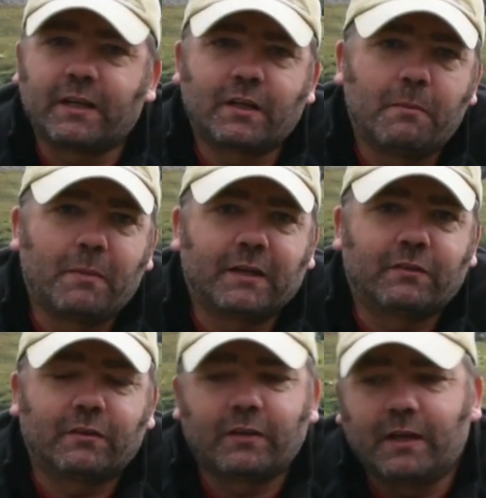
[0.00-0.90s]
come back
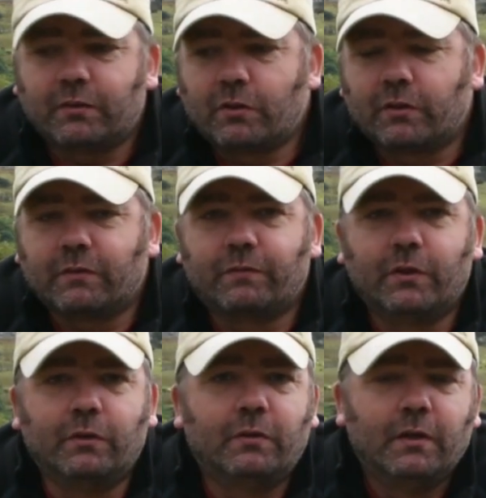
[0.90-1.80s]
to the tent, cook your
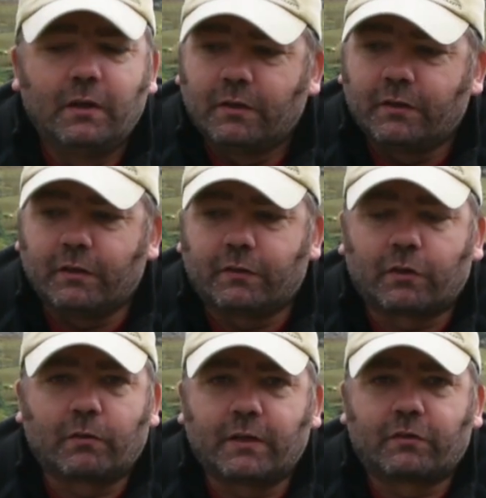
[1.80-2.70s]
food, it's a
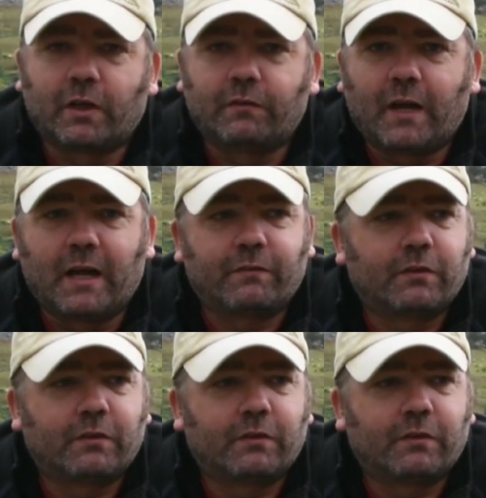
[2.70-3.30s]
great stove to have.